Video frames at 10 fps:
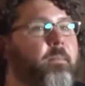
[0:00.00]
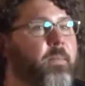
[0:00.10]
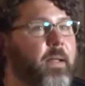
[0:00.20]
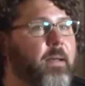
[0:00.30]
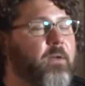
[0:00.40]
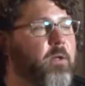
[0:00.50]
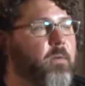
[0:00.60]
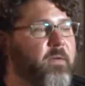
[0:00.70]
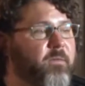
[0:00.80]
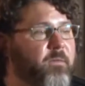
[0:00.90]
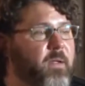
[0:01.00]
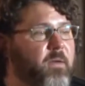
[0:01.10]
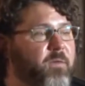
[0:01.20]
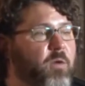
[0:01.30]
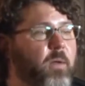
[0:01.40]
but
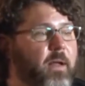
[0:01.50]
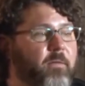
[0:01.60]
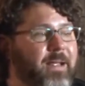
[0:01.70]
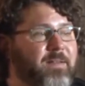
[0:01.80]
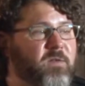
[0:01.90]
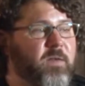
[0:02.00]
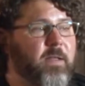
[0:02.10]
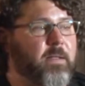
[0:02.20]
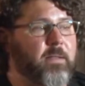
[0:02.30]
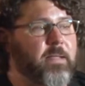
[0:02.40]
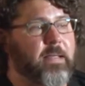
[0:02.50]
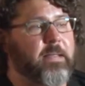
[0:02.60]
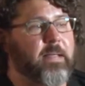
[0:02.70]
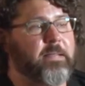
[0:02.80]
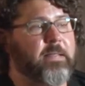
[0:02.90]
if you would ever entertain
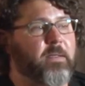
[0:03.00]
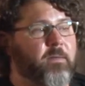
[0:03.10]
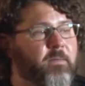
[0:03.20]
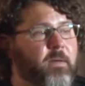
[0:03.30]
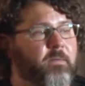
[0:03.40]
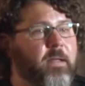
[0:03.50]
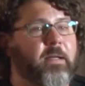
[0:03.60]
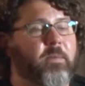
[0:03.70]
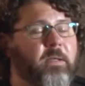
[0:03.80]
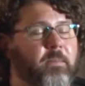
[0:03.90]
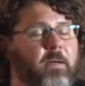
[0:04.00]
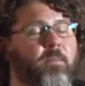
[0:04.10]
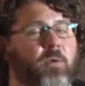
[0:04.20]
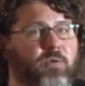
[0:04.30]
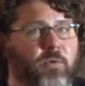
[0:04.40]
the idea of letting me make a
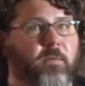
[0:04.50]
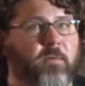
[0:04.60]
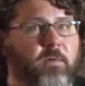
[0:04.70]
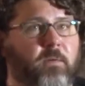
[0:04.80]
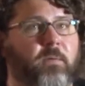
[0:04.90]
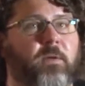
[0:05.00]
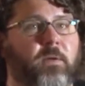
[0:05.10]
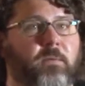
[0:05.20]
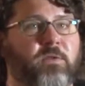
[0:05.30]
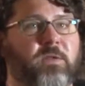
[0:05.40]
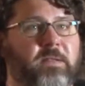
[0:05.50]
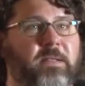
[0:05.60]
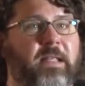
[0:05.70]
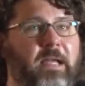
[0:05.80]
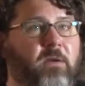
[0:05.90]
portrait of you, just as
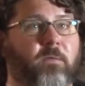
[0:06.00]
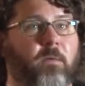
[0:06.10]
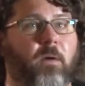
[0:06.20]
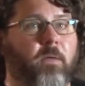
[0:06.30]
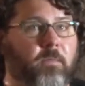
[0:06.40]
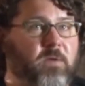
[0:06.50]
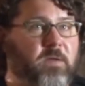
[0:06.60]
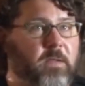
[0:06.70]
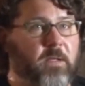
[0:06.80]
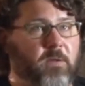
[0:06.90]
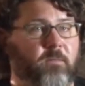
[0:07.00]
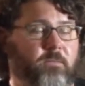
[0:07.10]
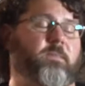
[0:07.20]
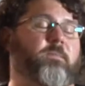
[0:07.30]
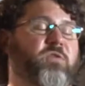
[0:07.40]
a thank you for all the music that you've
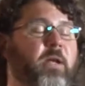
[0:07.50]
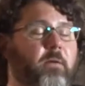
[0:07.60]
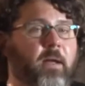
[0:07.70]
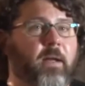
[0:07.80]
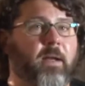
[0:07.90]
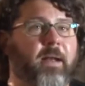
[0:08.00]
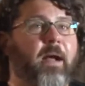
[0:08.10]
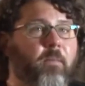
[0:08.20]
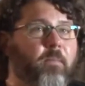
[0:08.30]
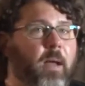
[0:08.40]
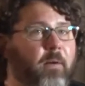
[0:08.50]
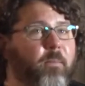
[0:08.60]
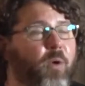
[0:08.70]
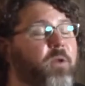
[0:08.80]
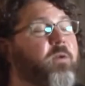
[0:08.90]
generated and how
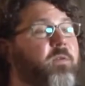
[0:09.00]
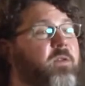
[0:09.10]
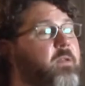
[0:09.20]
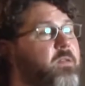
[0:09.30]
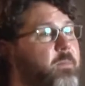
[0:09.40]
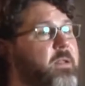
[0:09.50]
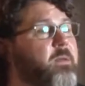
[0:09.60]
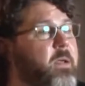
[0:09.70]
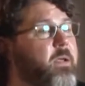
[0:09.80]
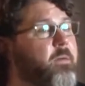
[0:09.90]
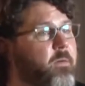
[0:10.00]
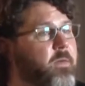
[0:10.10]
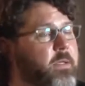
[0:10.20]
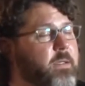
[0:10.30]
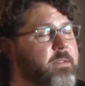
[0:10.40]
important your music has been to me over
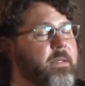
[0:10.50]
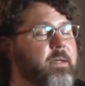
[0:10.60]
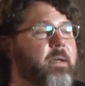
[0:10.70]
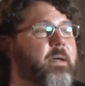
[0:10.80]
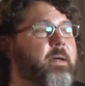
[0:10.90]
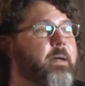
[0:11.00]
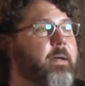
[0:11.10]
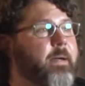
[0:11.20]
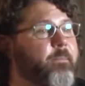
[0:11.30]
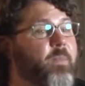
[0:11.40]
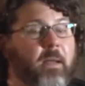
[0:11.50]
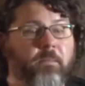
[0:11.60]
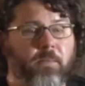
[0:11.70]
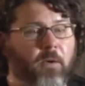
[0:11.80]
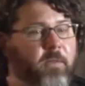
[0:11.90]
the years.
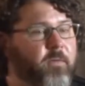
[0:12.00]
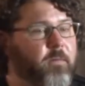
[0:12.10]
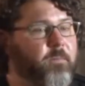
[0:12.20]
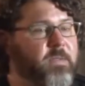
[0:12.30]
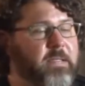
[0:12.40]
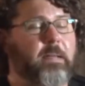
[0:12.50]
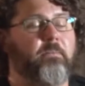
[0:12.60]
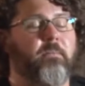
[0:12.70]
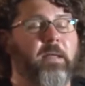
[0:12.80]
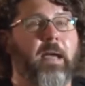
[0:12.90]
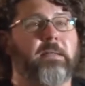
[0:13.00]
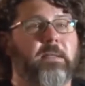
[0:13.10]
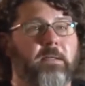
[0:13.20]
And both of them said yes